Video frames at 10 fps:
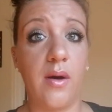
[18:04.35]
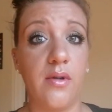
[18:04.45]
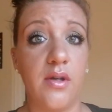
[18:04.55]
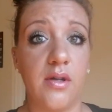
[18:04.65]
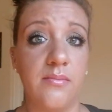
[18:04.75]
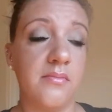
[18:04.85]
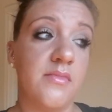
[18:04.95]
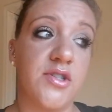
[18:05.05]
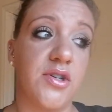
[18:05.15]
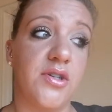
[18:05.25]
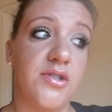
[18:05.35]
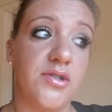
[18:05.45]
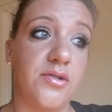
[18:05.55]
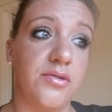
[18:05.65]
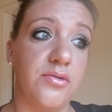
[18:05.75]
It's a good to,
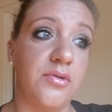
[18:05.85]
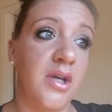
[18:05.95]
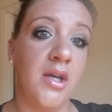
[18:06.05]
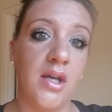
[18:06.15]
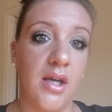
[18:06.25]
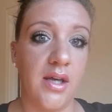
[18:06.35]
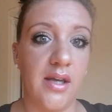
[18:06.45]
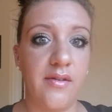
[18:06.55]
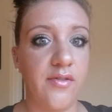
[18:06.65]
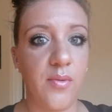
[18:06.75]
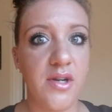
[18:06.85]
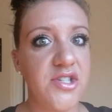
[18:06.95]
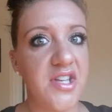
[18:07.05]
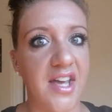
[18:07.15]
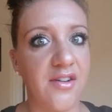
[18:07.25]
even if you want to just hang around the
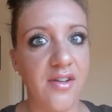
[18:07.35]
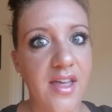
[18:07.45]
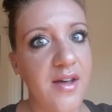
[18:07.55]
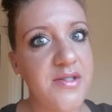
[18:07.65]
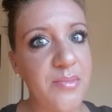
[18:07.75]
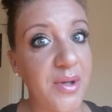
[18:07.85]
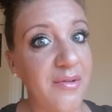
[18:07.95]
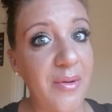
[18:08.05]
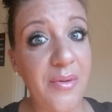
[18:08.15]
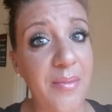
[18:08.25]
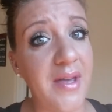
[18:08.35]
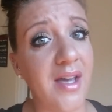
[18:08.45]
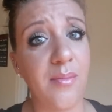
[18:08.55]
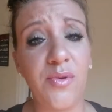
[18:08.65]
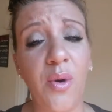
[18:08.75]
house and play around with your makeup,
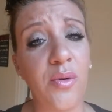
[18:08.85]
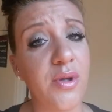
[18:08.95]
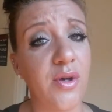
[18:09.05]
totally go for it.